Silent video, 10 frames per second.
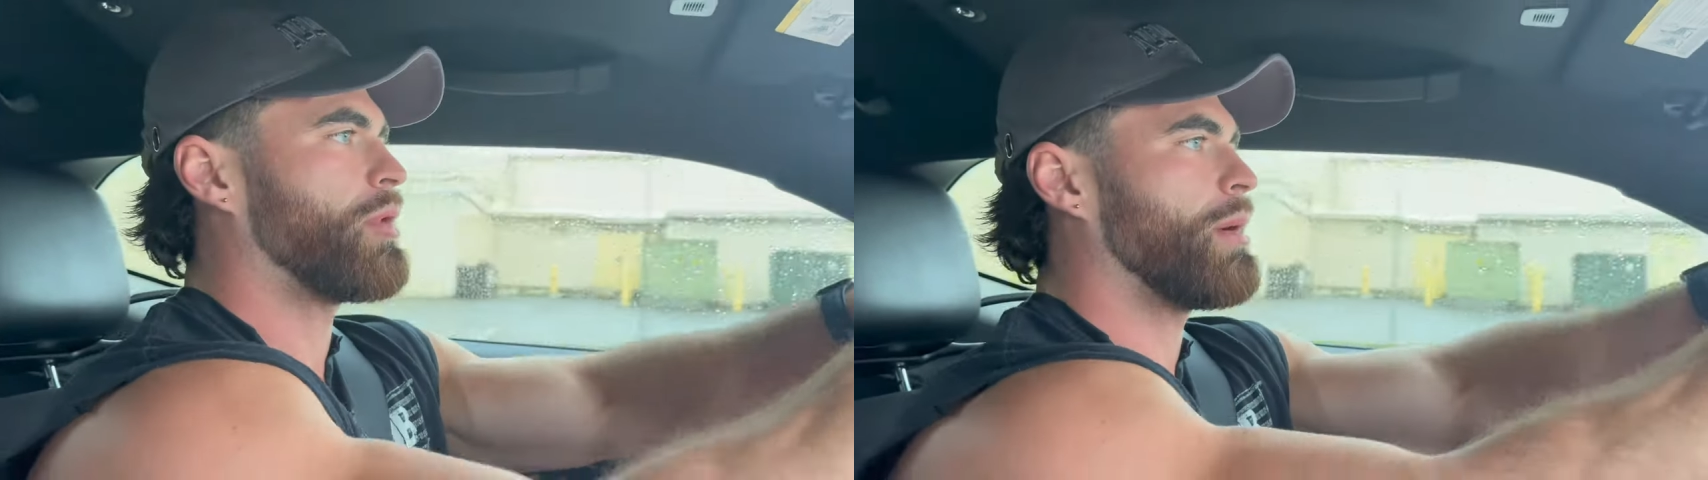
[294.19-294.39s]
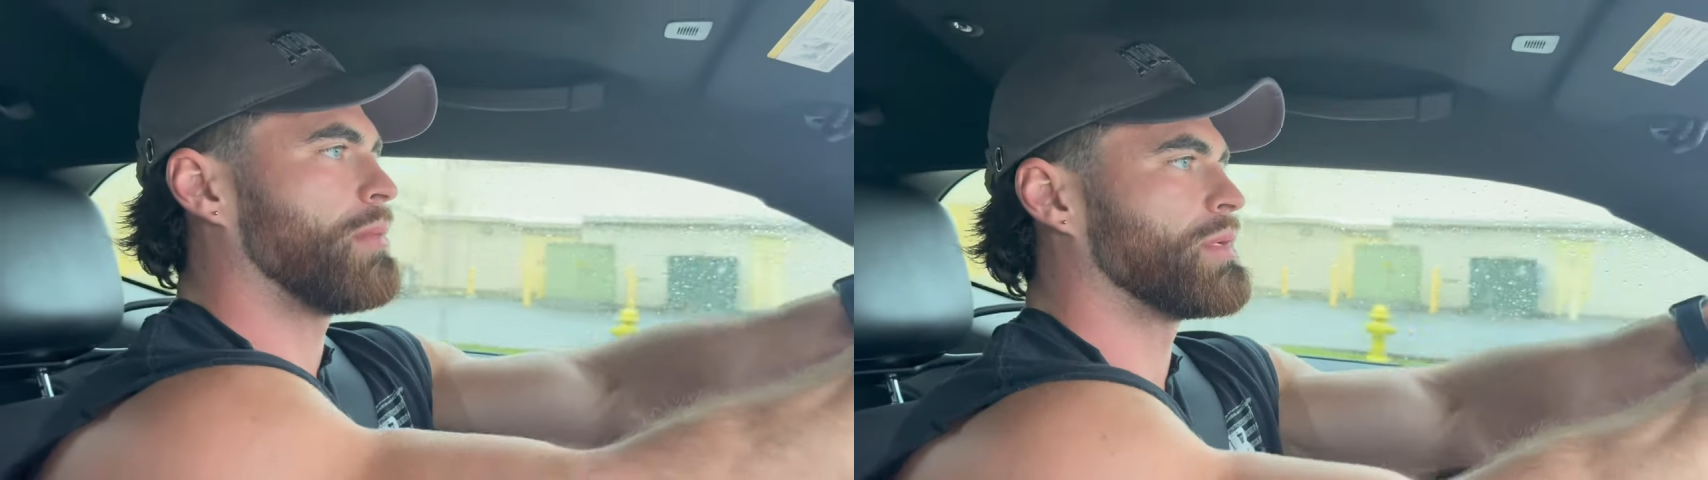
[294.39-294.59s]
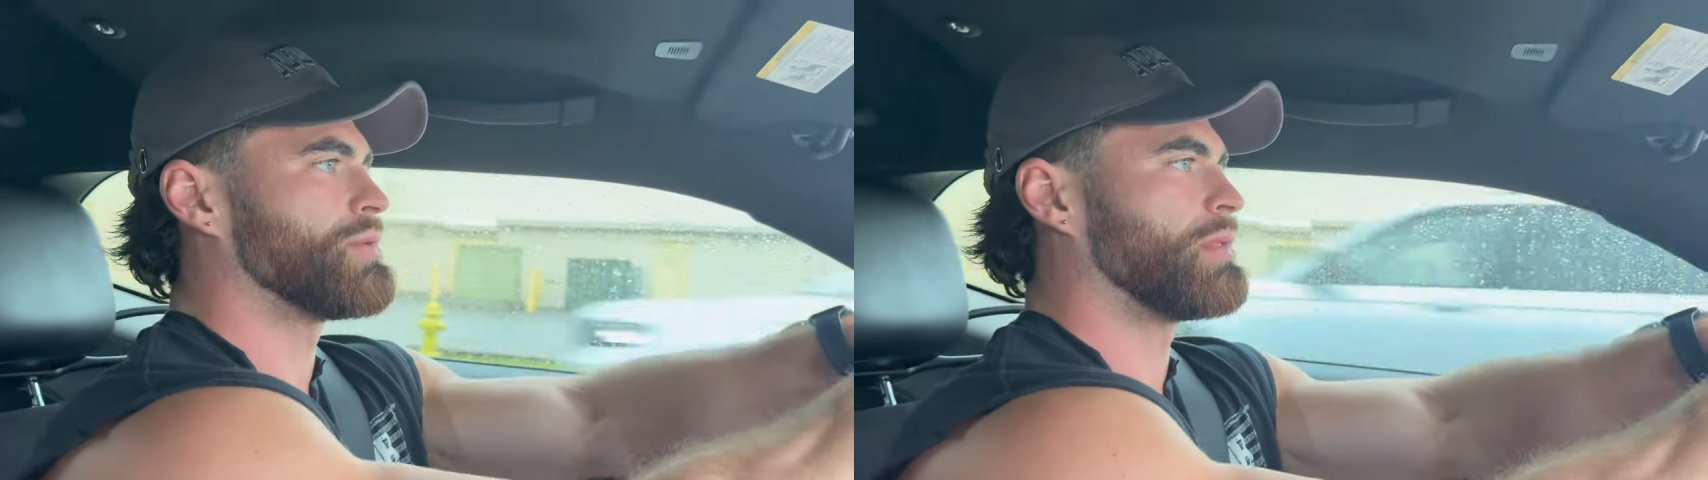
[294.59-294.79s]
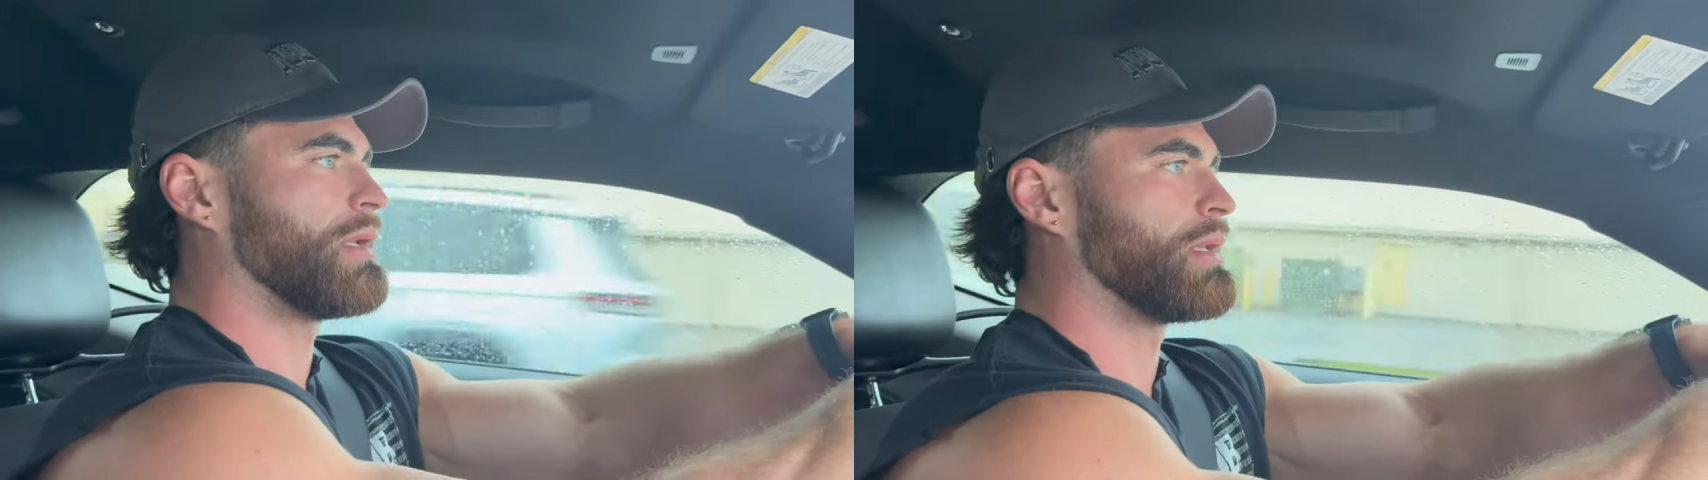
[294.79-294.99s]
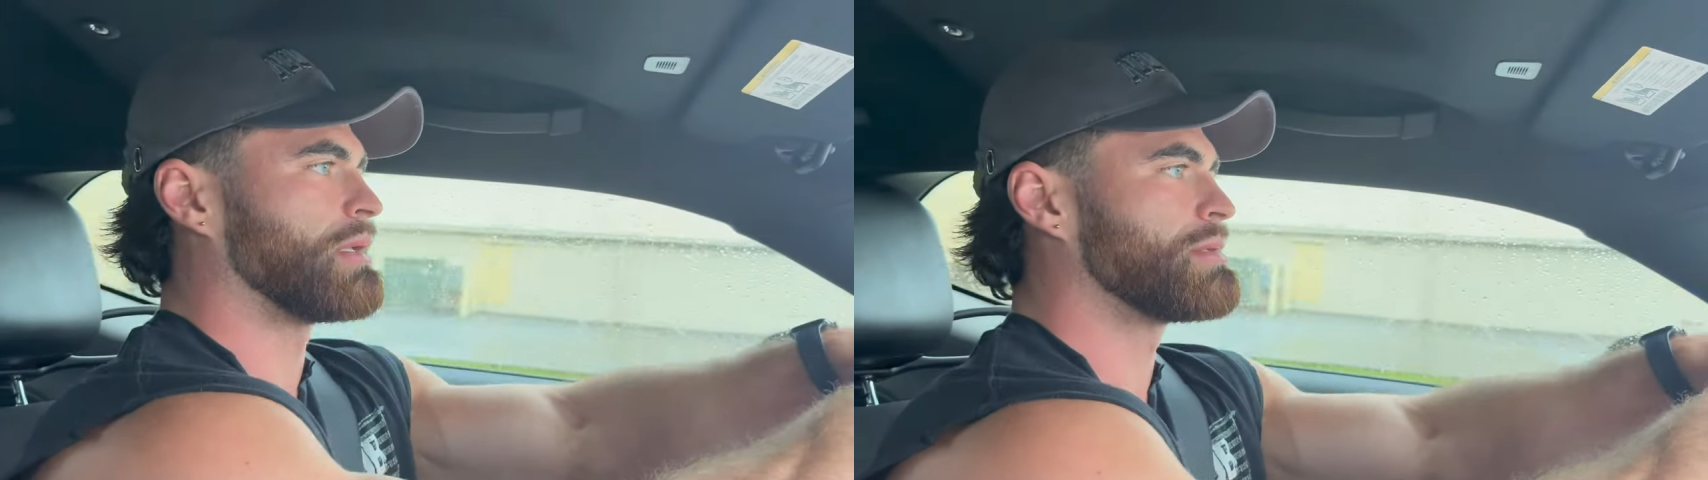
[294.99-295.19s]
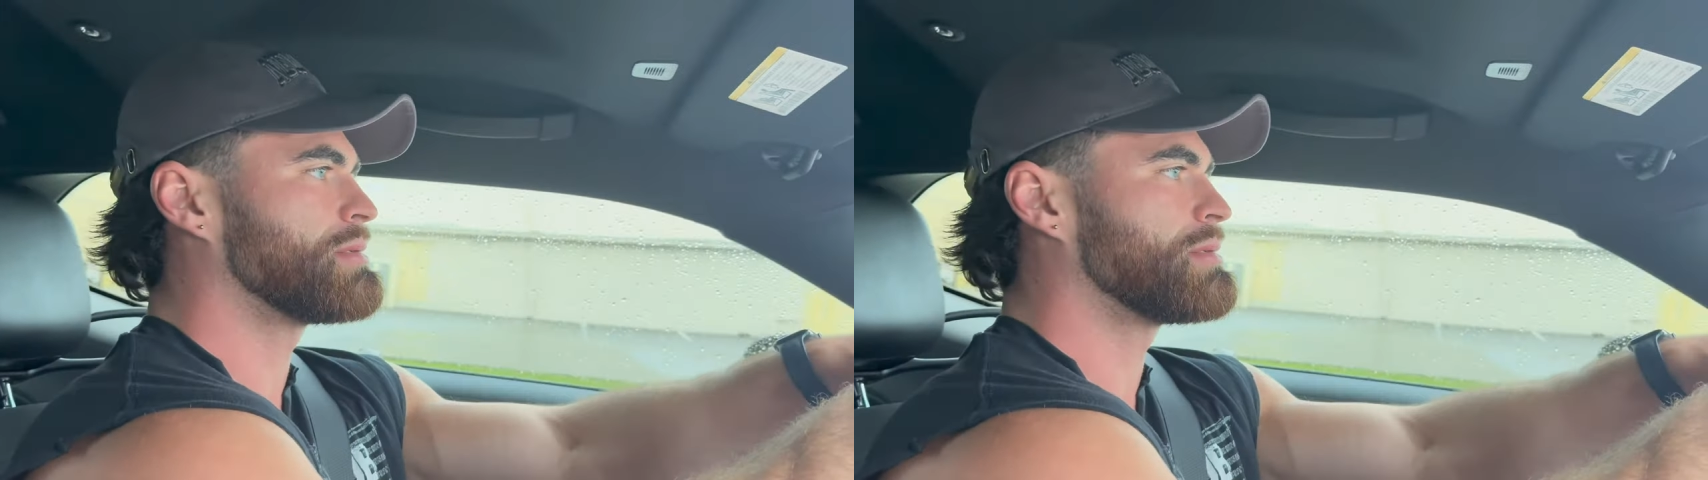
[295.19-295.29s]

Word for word: problem as you think it is.